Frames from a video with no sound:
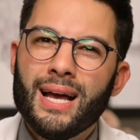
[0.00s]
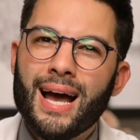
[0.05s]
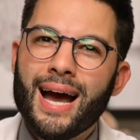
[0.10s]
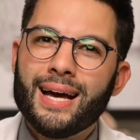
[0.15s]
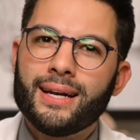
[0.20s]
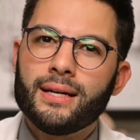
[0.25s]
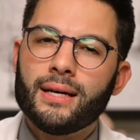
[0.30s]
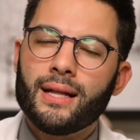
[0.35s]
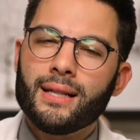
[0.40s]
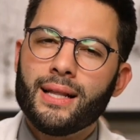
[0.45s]

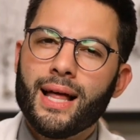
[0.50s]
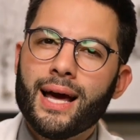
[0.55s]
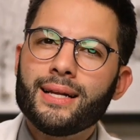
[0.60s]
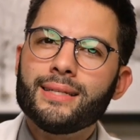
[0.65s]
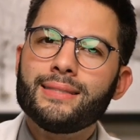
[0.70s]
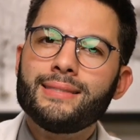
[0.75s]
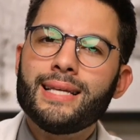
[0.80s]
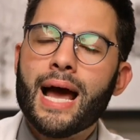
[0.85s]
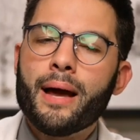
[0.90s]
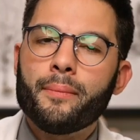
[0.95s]
had a lot
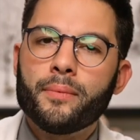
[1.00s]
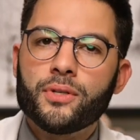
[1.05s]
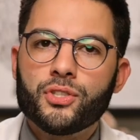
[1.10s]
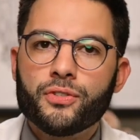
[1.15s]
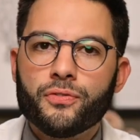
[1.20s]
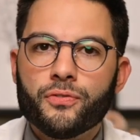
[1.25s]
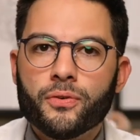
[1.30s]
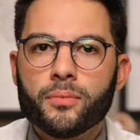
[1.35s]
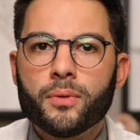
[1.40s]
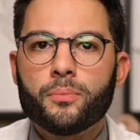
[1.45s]
of damage
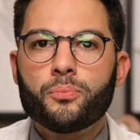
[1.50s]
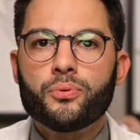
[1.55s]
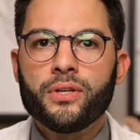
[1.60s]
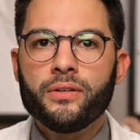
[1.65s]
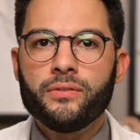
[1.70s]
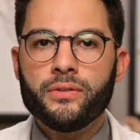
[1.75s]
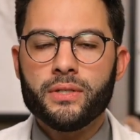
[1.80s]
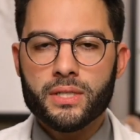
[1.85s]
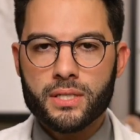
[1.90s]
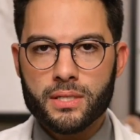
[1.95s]
from the
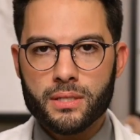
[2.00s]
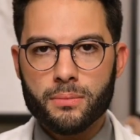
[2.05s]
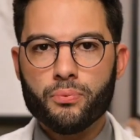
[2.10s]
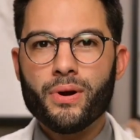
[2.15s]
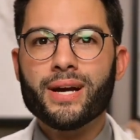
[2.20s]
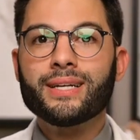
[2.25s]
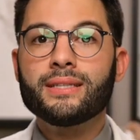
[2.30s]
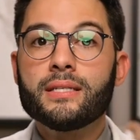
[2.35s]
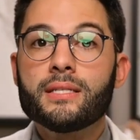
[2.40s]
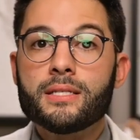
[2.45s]
previous
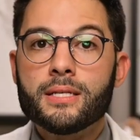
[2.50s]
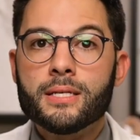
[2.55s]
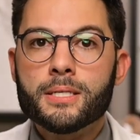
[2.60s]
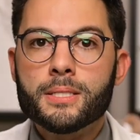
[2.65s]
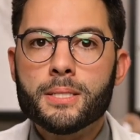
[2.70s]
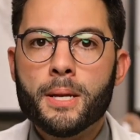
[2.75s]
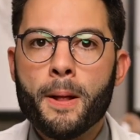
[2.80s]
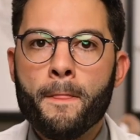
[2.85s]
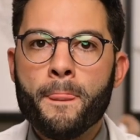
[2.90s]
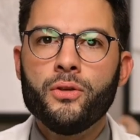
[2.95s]

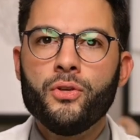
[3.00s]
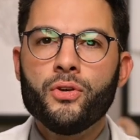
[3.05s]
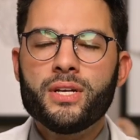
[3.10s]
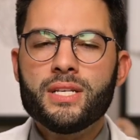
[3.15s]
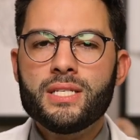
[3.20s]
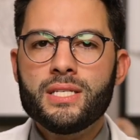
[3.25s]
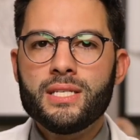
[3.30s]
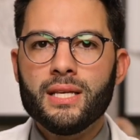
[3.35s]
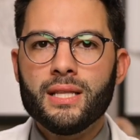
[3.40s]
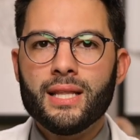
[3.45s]
pregnancies. You can
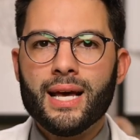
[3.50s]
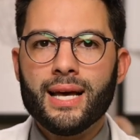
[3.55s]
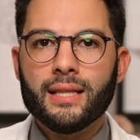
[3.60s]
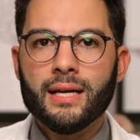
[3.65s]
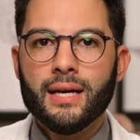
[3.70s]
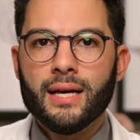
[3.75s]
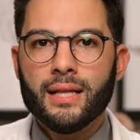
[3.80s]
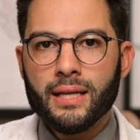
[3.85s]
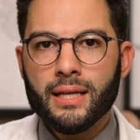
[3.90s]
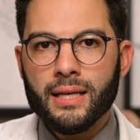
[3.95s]
see that
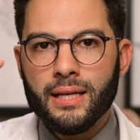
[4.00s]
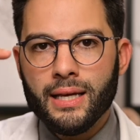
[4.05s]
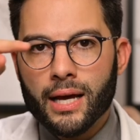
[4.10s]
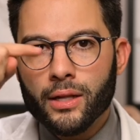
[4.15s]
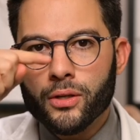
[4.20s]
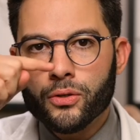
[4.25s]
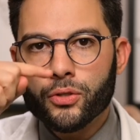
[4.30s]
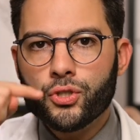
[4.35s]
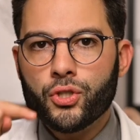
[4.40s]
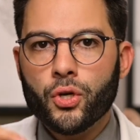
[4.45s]

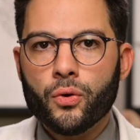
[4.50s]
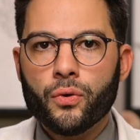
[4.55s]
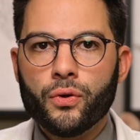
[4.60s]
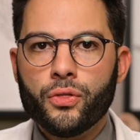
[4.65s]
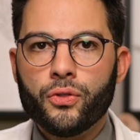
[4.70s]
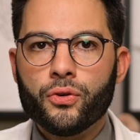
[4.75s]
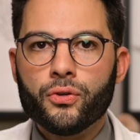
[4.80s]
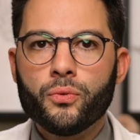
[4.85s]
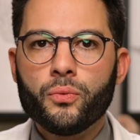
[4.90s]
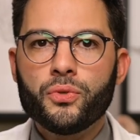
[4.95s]
yellow showing
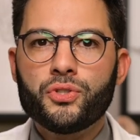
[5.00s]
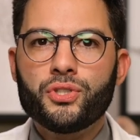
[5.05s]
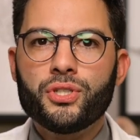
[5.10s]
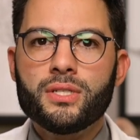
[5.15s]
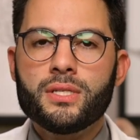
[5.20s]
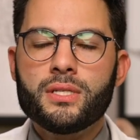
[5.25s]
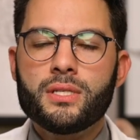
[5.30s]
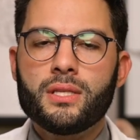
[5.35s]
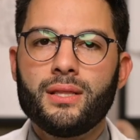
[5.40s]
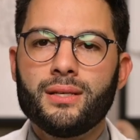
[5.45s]
through, which
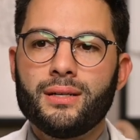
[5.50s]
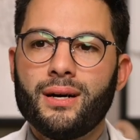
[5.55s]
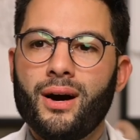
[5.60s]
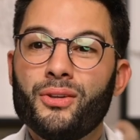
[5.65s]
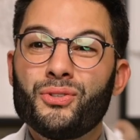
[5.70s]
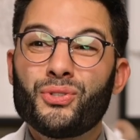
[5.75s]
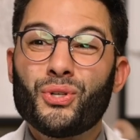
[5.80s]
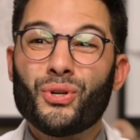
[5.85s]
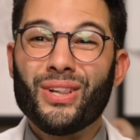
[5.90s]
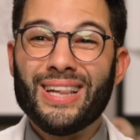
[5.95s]
is the
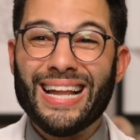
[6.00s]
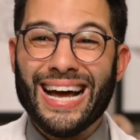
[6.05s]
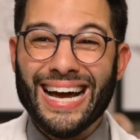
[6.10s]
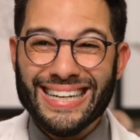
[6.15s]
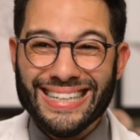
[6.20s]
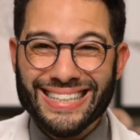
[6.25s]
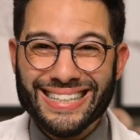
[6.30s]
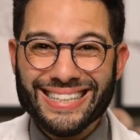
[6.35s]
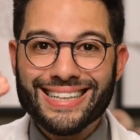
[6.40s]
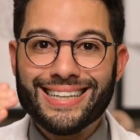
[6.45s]

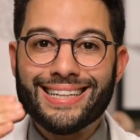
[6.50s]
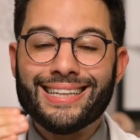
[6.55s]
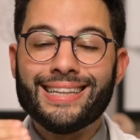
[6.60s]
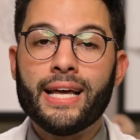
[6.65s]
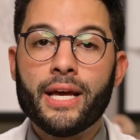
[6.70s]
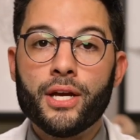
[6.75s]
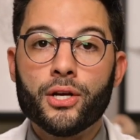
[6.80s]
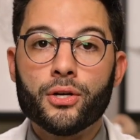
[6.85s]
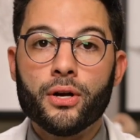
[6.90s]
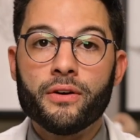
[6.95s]
underlining
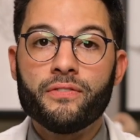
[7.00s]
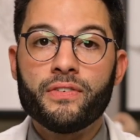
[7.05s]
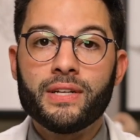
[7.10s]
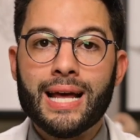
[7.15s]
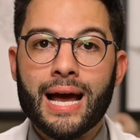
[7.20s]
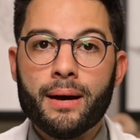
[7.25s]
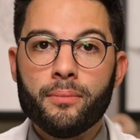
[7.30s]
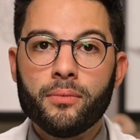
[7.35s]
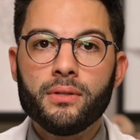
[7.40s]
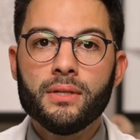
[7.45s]
layer of
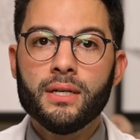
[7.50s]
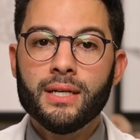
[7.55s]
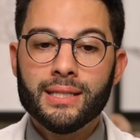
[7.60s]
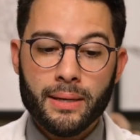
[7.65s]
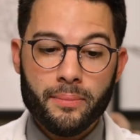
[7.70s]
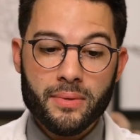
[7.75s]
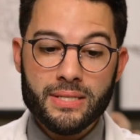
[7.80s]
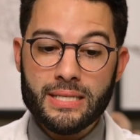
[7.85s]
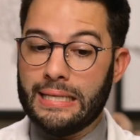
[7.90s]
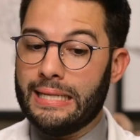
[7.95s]
enamel.
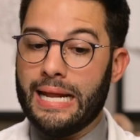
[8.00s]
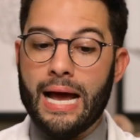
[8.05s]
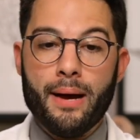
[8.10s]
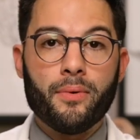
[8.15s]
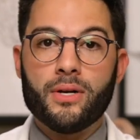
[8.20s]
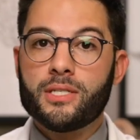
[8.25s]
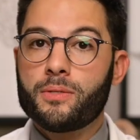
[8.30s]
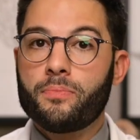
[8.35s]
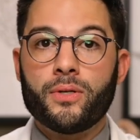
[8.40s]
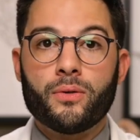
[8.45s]
That means the
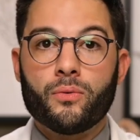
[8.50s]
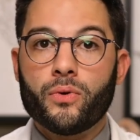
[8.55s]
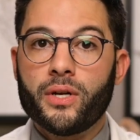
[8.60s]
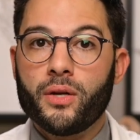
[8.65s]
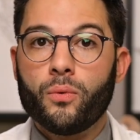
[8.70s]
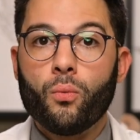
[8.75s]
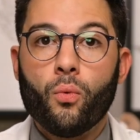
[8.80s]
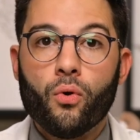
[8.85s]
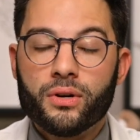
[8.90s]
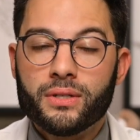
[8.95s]
enamel has been already
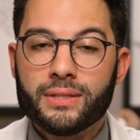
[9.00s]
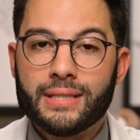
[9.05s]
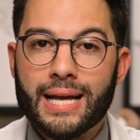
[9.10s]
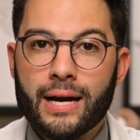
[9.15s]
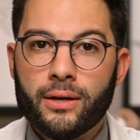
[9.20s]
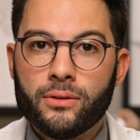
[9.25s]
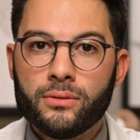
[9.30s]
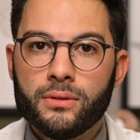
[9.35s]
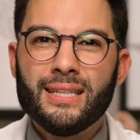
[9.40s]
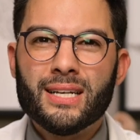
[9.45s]
worn
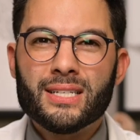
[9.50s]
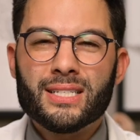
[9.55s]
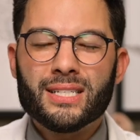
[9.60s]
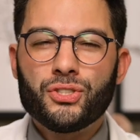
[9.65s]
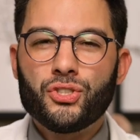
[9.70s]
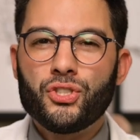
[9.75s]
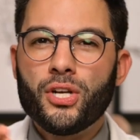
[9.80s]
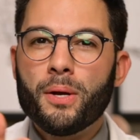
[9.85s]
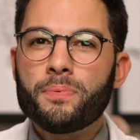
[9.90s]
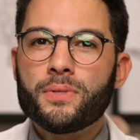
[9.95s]
down. There's the
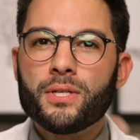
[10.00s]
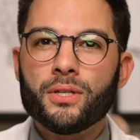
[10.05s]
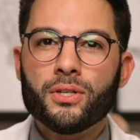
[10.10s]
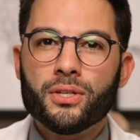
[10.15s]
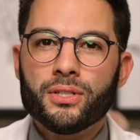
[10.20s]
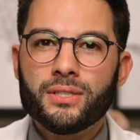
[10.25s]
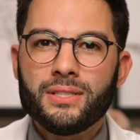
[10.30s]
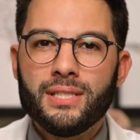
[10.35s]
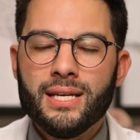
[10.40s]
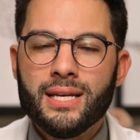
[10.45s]
chips in
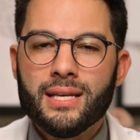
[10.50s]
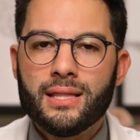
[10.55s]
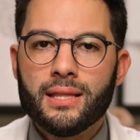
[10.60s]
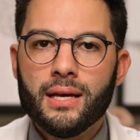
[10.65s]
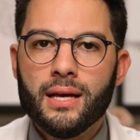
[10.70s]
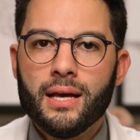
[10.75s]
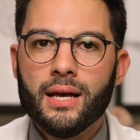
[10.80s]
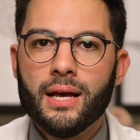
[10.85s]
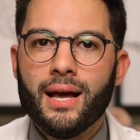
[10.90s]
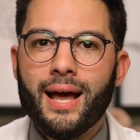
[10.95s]
her teeth,
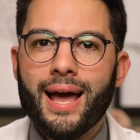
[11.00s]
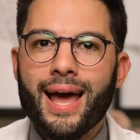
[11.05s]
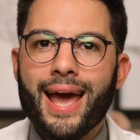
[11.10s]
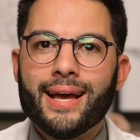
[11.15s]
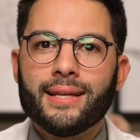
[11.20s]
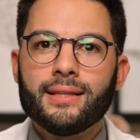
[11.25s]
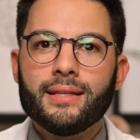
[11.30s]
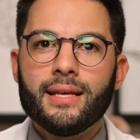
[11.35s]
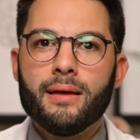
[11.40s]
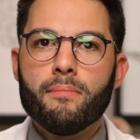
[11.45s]

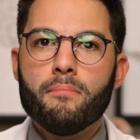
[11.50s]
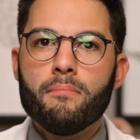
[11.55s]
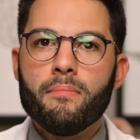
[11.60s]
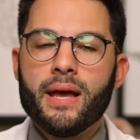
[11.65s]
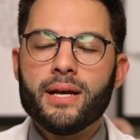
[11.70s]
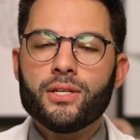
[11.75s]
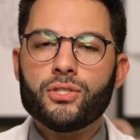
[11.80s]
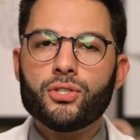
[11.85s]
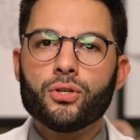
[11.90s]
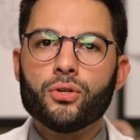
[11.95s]
and it
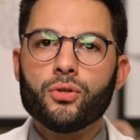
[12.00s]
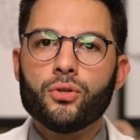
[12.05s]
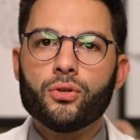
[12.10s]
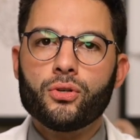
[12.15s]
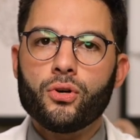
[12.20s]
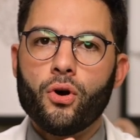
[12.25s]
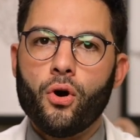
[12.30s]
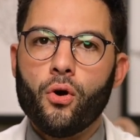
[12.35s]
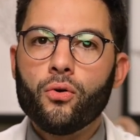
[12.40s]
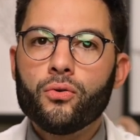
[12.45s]
makes her
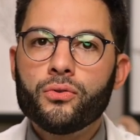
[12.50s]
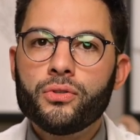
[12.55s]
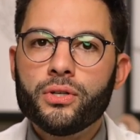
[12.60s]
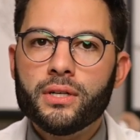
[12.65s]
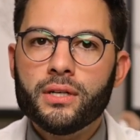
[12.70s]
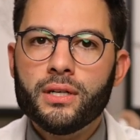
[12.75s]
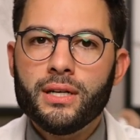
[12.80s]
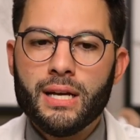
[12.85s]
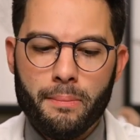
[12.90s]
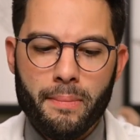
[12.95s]
look
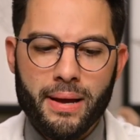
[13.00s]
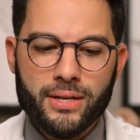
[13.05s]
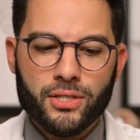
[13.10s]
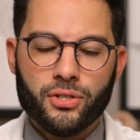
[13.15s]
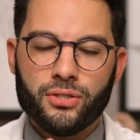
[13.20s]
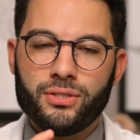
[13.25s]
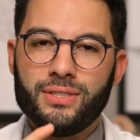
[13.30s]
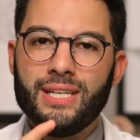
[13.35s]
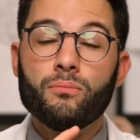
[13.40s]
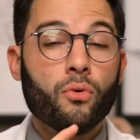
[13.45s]
older. It makes
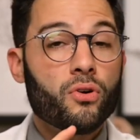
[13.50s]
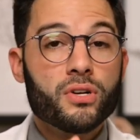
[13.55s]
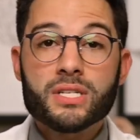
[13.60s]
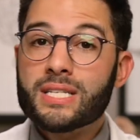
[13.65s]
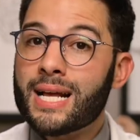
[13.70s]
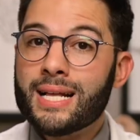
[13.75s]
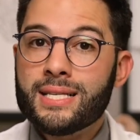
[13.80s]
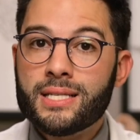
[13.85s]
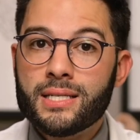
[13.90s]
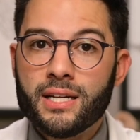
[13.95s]
her teeth more
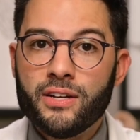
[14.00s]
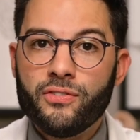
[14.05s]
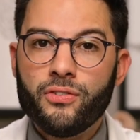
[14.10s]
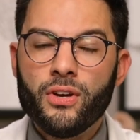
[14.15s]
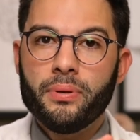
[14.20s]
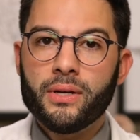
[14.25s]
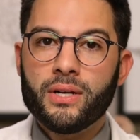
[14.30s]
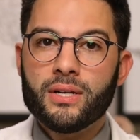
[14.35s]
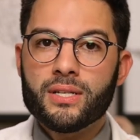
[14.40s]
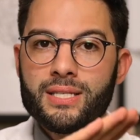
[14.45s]
sensitive
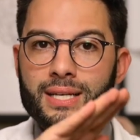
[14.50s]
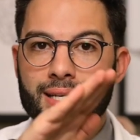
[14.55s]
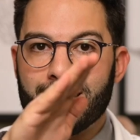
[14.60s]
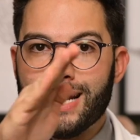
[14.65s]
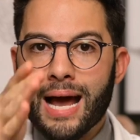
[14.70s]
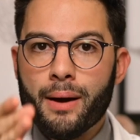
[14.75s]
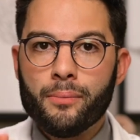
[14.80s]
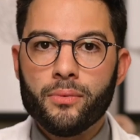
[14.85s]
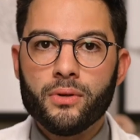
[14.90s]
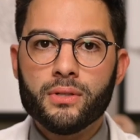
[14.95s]
because the
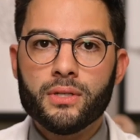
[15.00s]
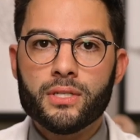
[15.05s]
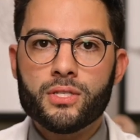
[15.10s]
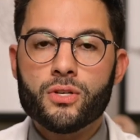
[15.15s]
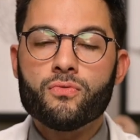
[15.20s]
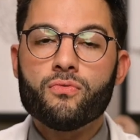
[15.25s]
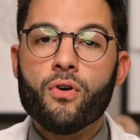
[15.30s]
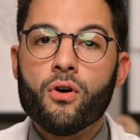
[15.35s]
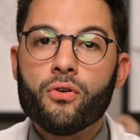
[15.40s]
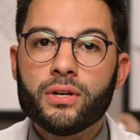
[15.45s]
enamel is
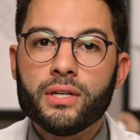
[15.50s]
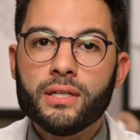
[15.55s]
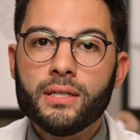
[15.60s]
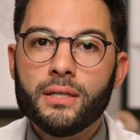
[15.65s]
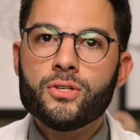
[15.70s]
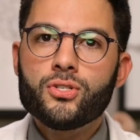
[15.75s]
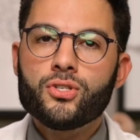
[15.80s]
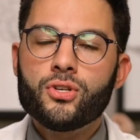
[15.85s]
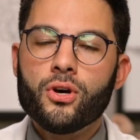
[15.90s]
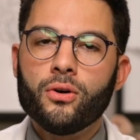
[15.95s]

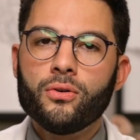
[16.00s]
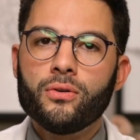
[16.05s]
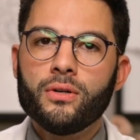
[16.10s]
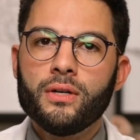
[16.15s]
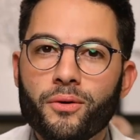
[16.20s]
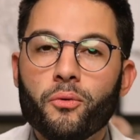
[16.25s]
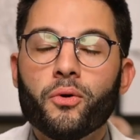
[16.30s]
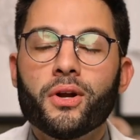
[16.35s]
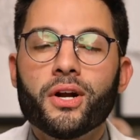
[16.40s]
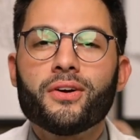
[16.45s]
eroded. So
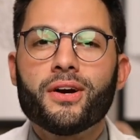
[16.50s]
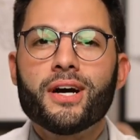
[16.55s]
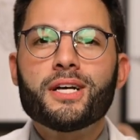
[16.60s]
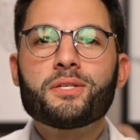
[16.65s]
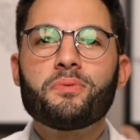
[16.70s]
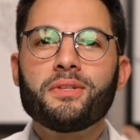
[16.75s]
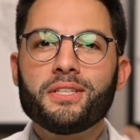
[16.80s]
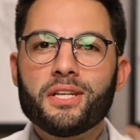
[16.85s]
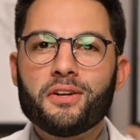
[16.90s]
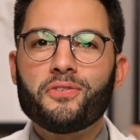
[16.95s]
what her
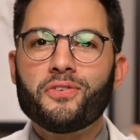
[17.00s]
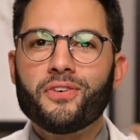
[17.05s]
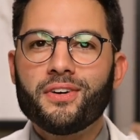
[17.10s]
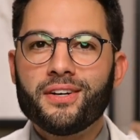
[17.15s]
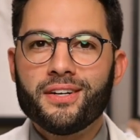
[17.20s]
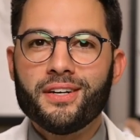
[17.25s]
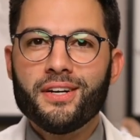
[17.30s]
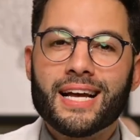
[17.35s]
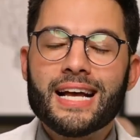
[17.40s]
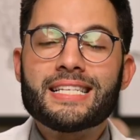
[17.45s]
husband did for
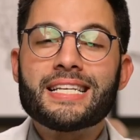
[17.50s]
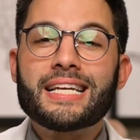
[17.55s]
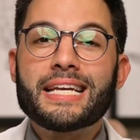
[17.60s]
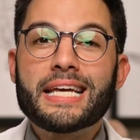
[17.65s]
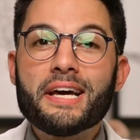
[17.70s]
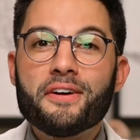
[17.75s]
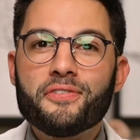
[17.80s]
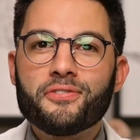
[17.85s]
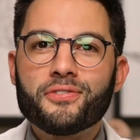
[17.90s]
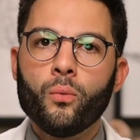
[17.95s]
her as a
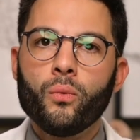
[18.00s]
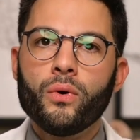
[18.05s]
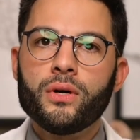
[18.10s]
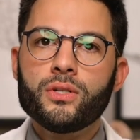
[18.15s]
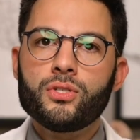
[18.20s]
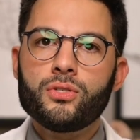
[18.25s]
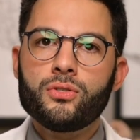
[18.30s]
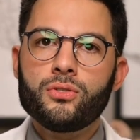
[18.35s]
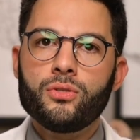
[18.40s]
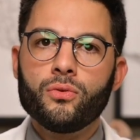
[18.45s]
gift
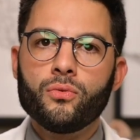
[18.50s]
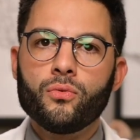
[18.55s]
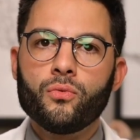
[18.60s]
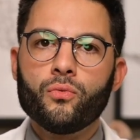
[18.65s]
was to